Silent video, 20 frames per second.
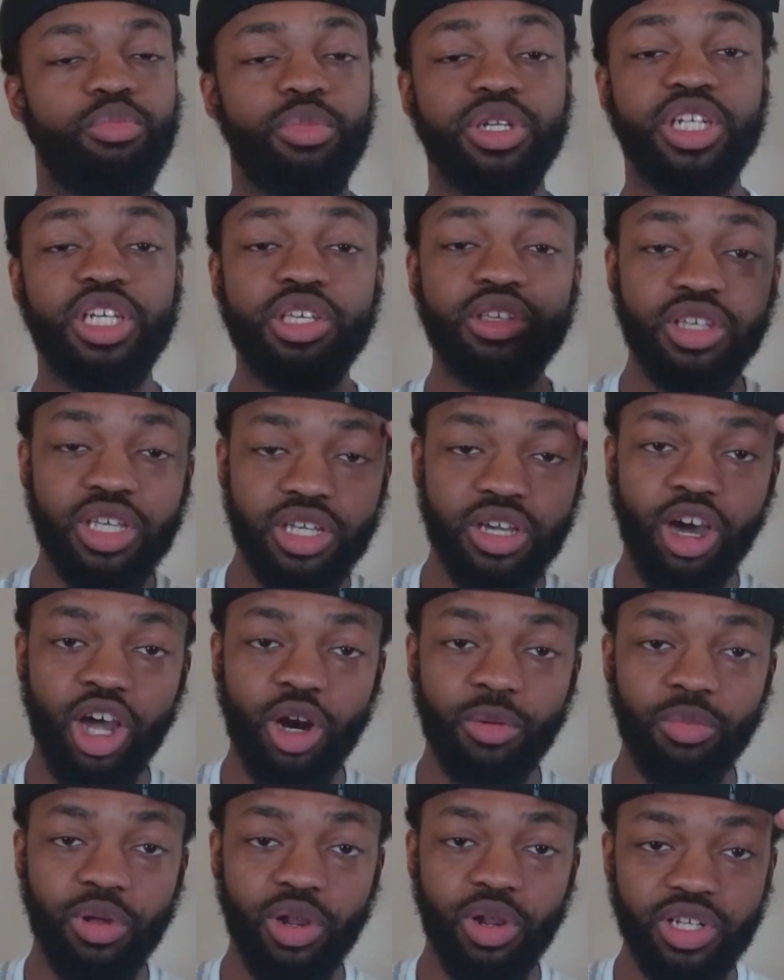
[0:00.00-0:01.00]
But then you get
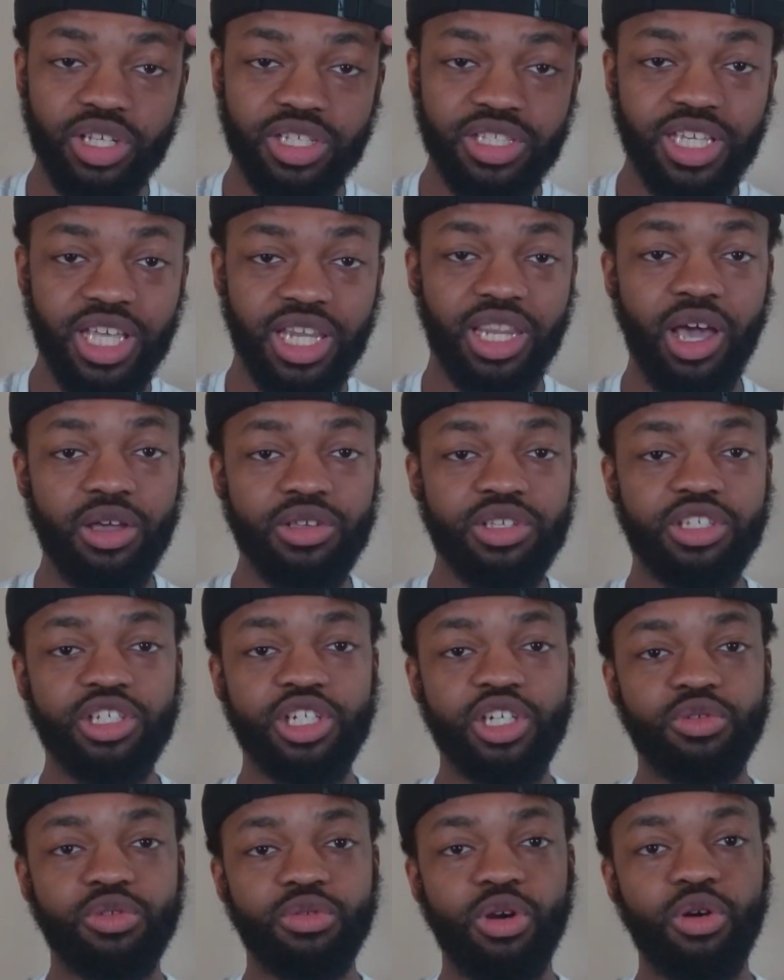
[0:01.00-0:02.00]
caught up on the 10 losses
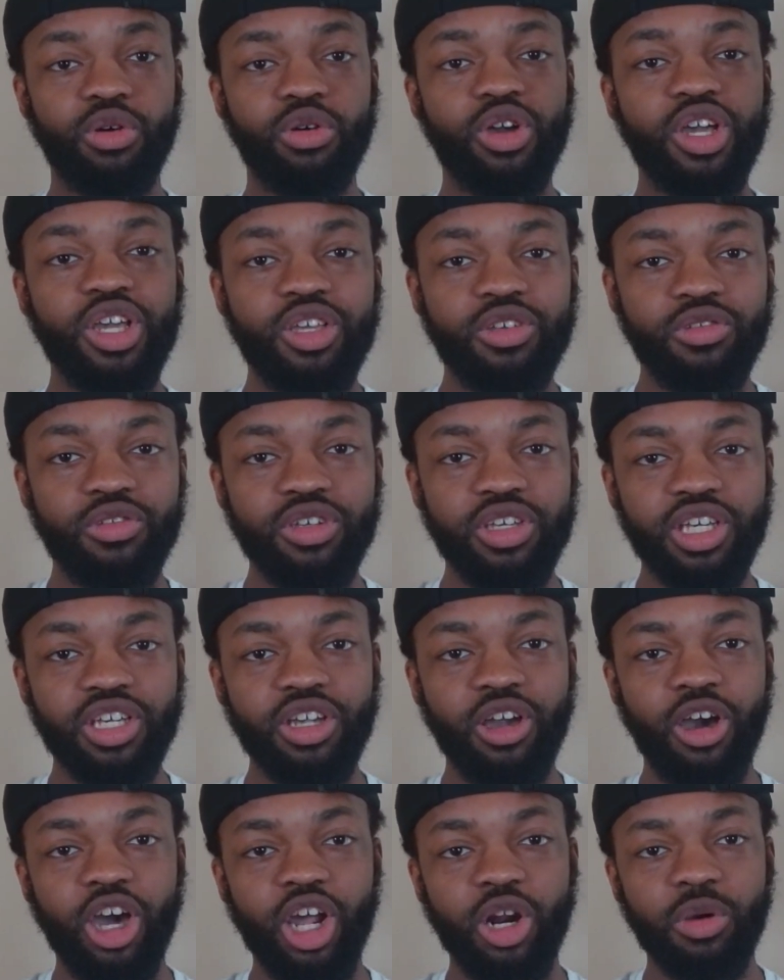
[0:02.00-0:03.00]
in a row. You
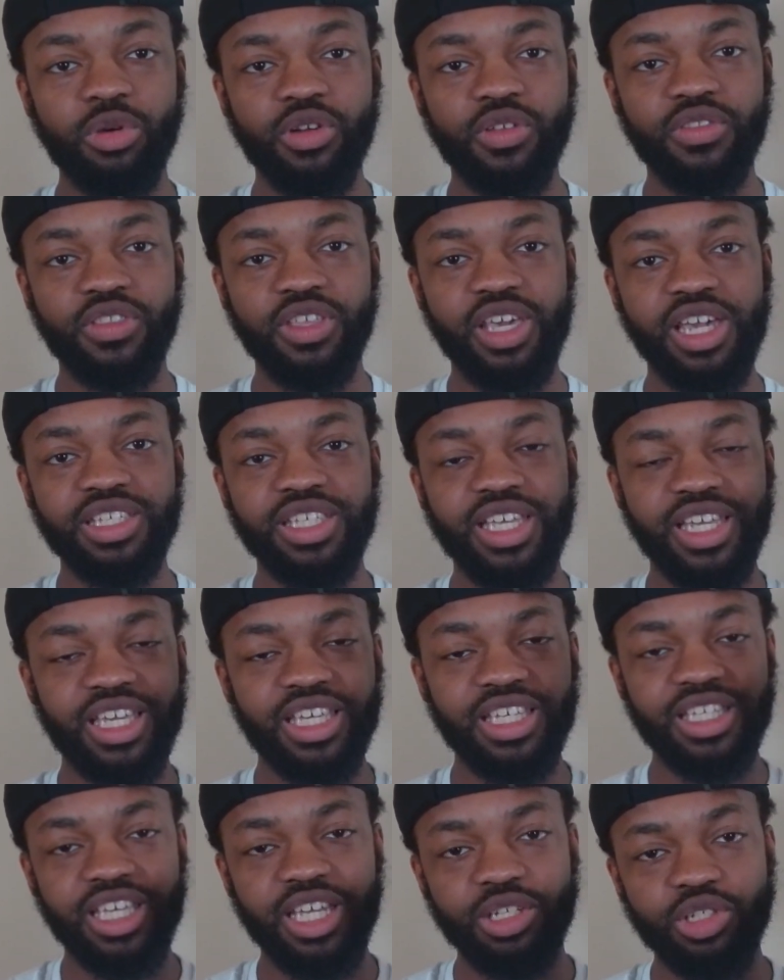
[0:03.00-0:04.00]
get caught up on the things that
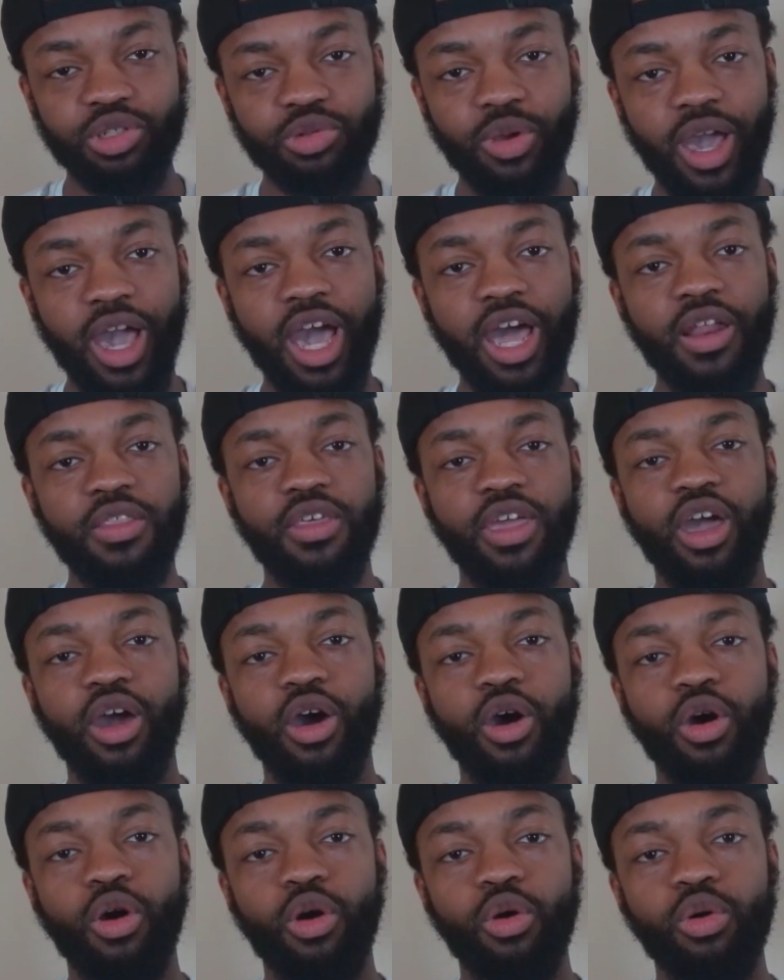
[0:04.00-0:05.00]
can get you out of
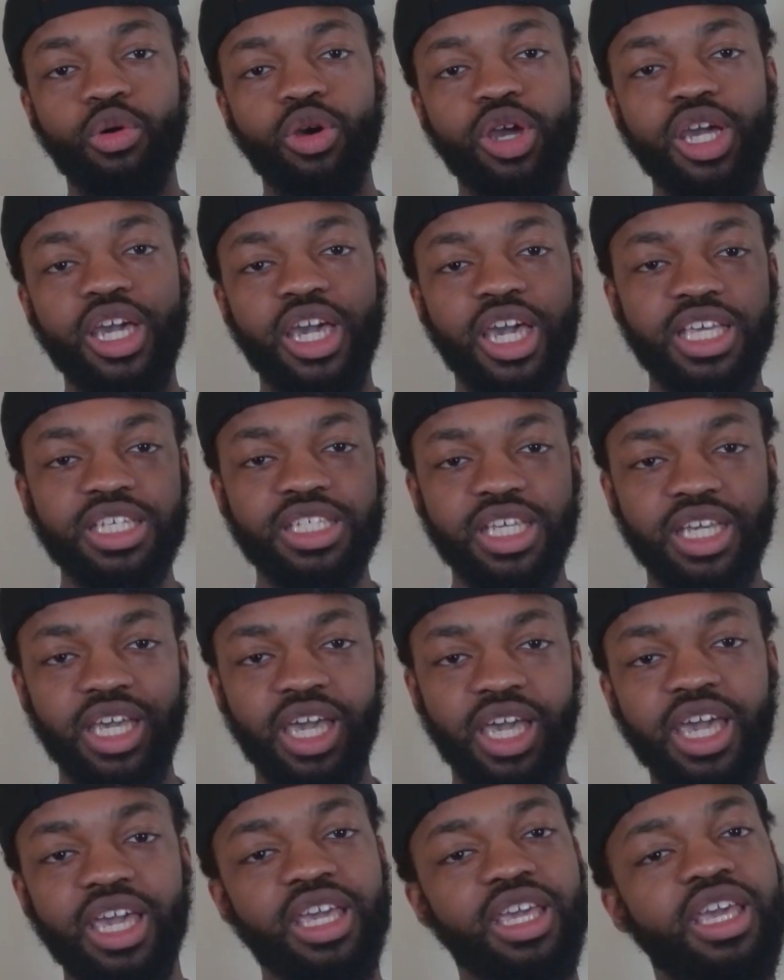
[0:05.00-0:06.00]
that hole and say,
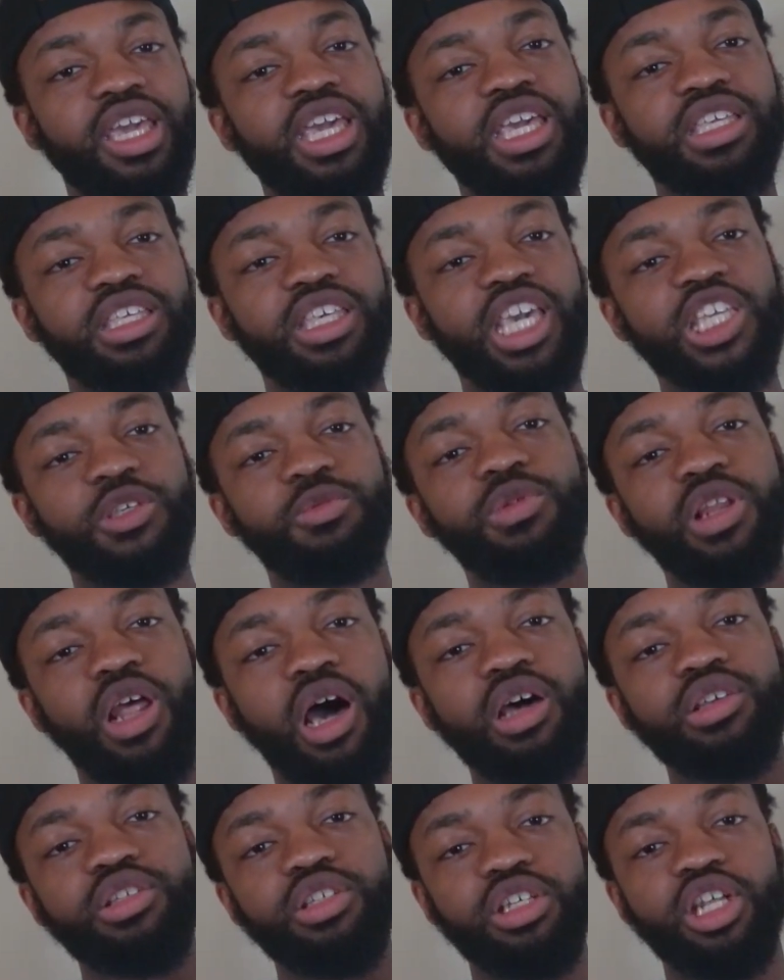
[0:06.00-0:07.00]
hey, yes, we
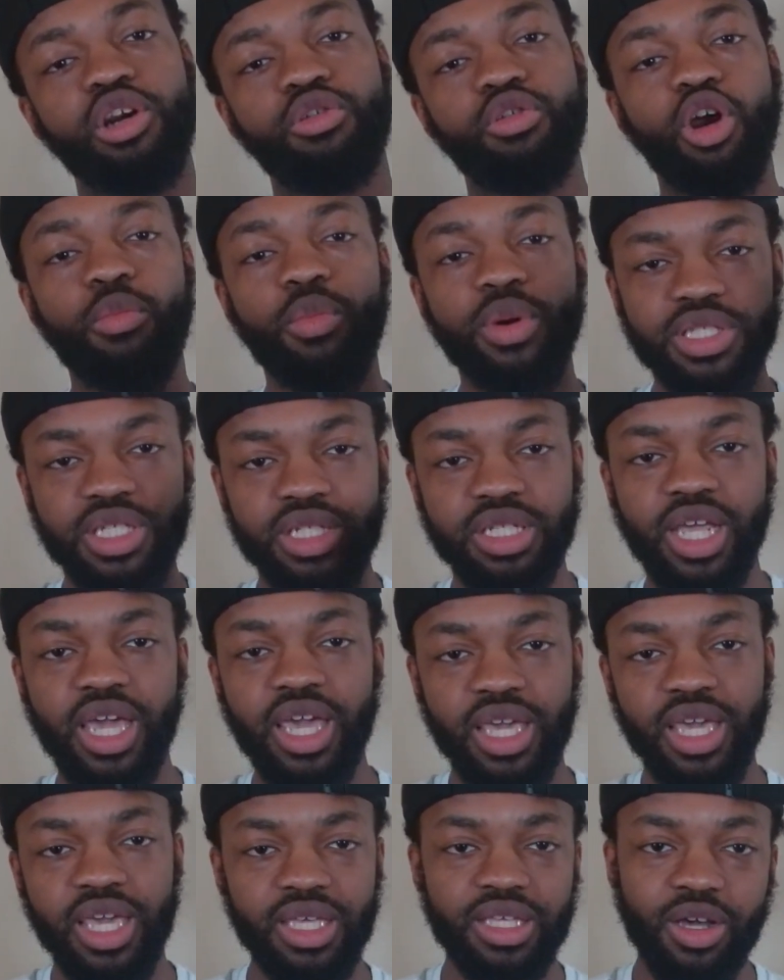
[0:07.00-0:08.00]
lost 10 in a row, but
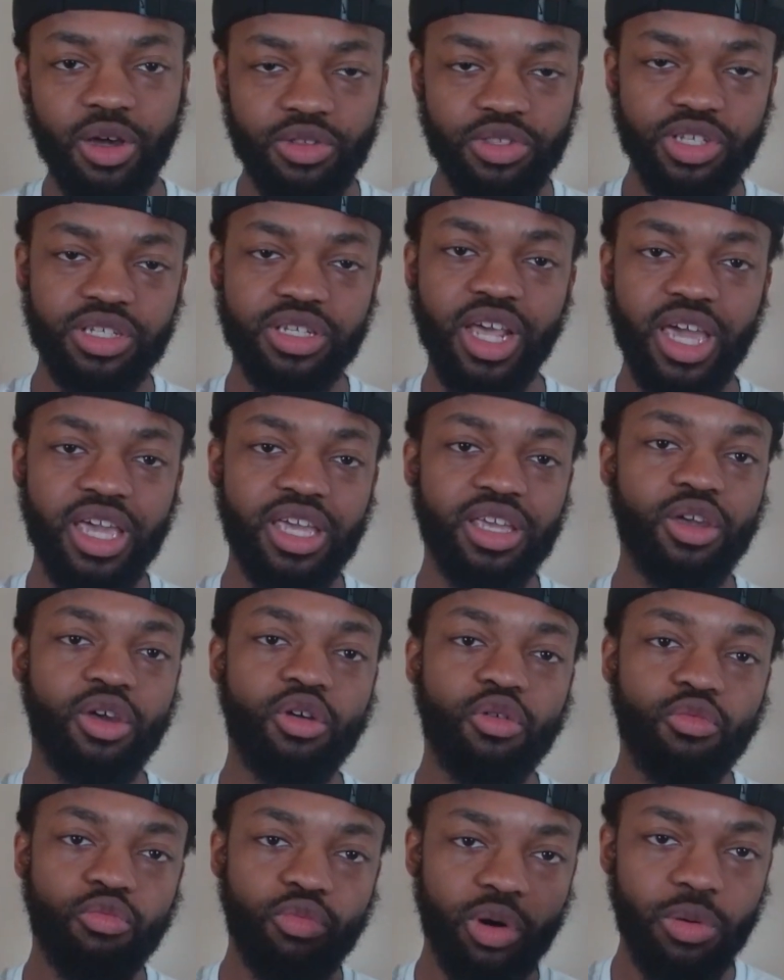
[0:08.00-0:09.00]
today or tonight,
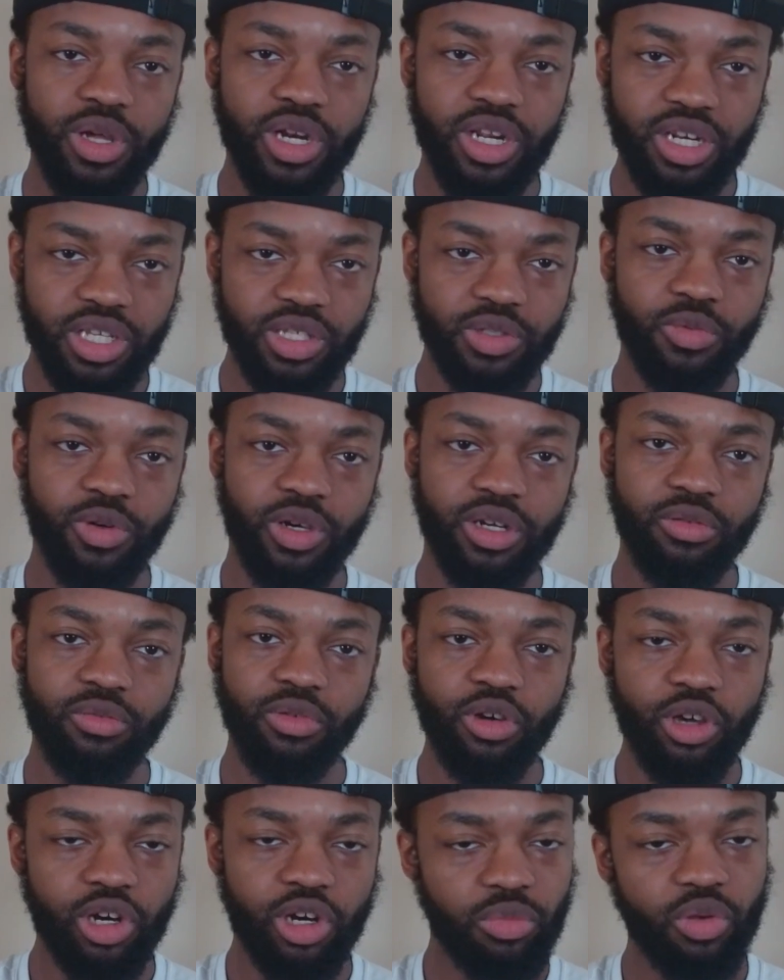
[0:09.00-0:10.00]
we're winning this one.
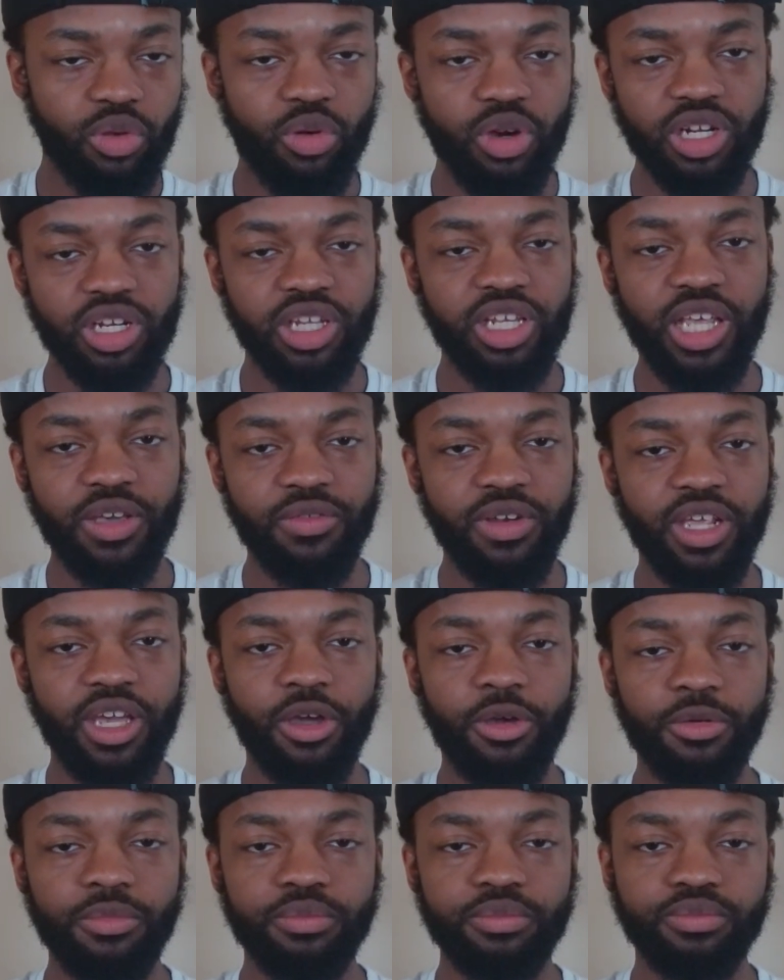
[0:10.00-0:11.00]
We're going to be 1-11 now.